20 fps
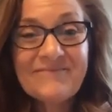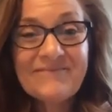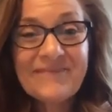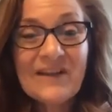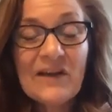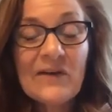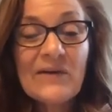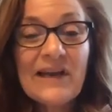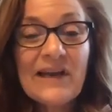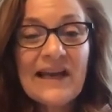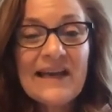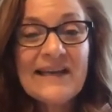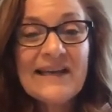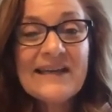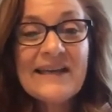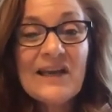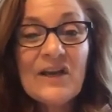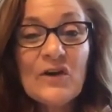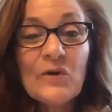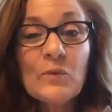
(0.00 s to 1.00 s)
Okay,
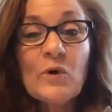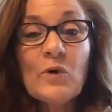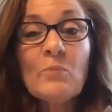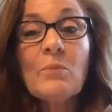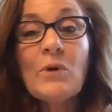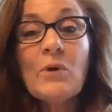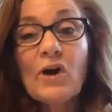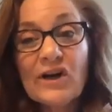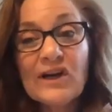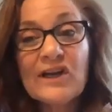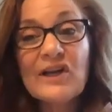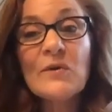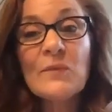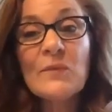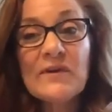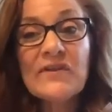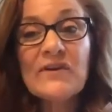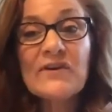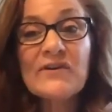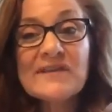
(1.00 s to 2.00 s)
and we'll mark it
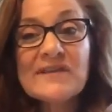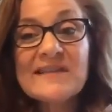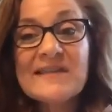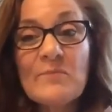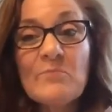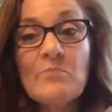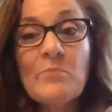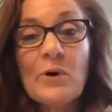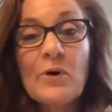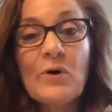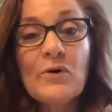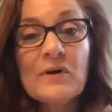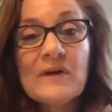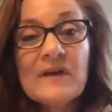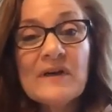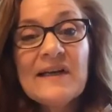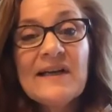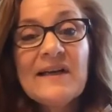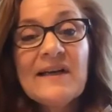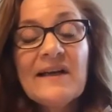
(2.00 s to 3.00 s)
with our symbol
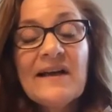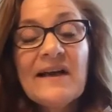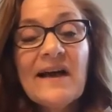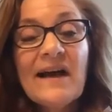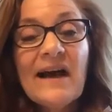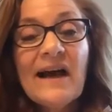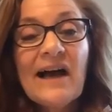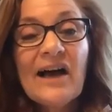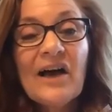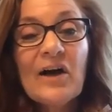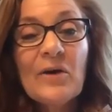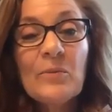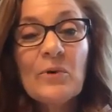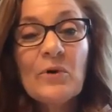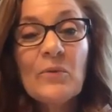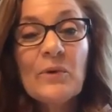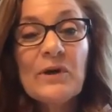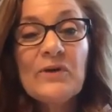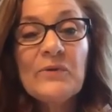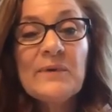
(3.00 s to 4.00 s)

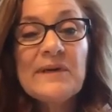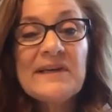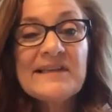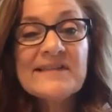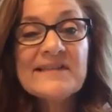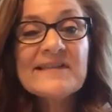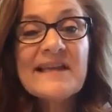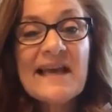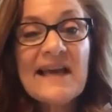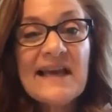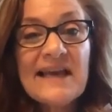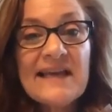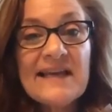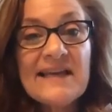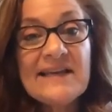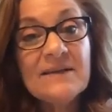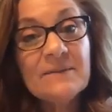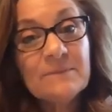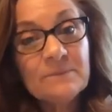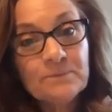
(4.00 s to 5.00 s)
when we
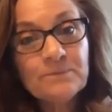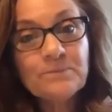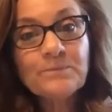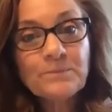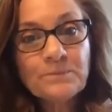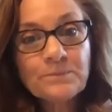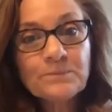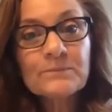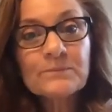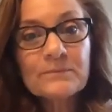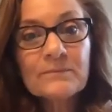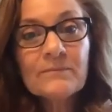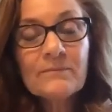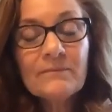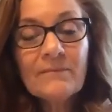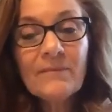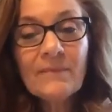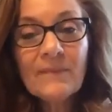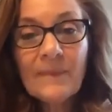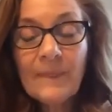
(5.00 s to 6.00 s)
say
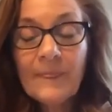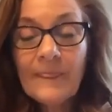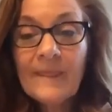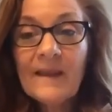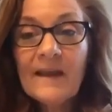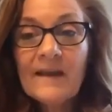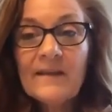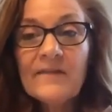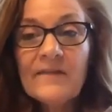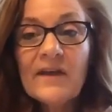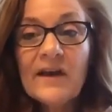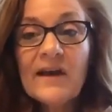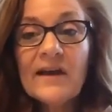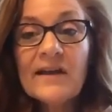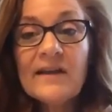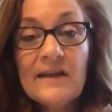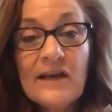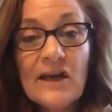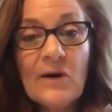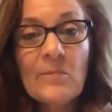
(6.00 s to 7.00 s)
the
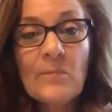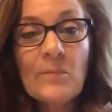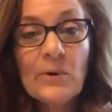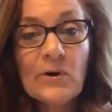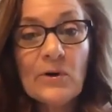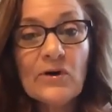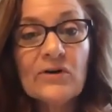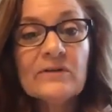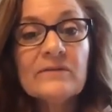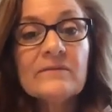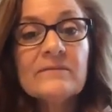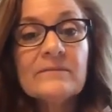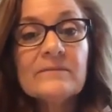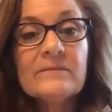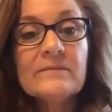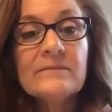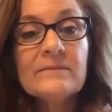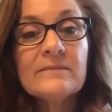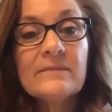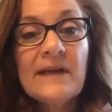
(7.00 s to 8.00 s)
number
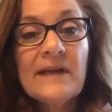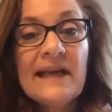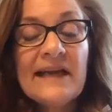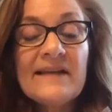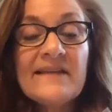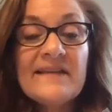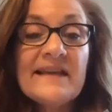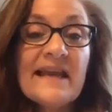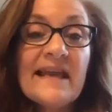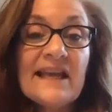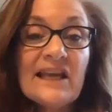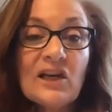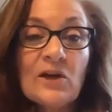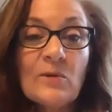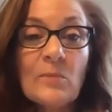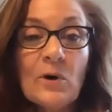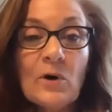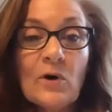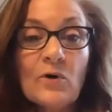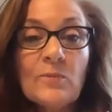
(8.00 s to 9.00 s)
and the
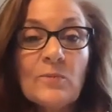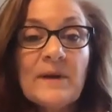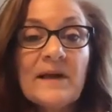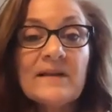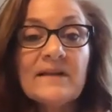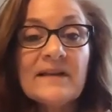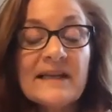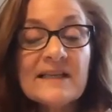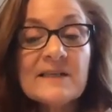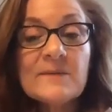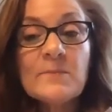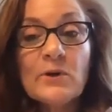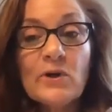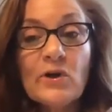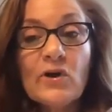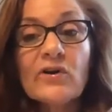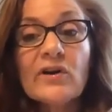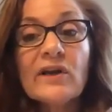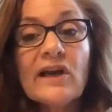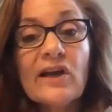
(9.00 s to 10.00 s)
animal, but let's put
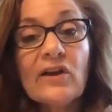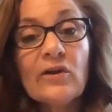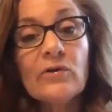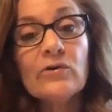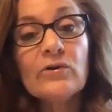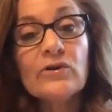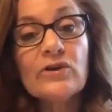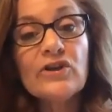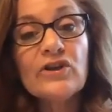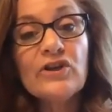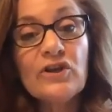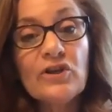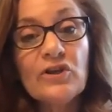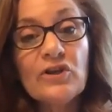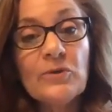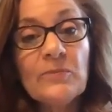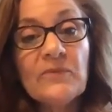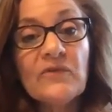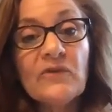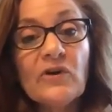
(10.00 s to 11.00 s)
our colored
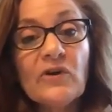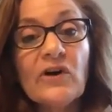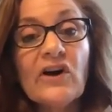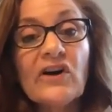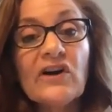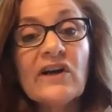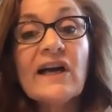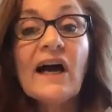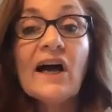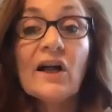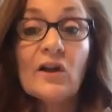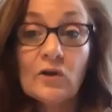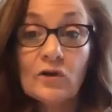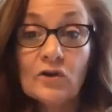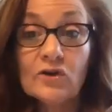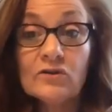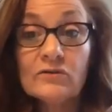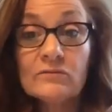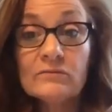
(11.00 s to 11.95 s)
cube for our color.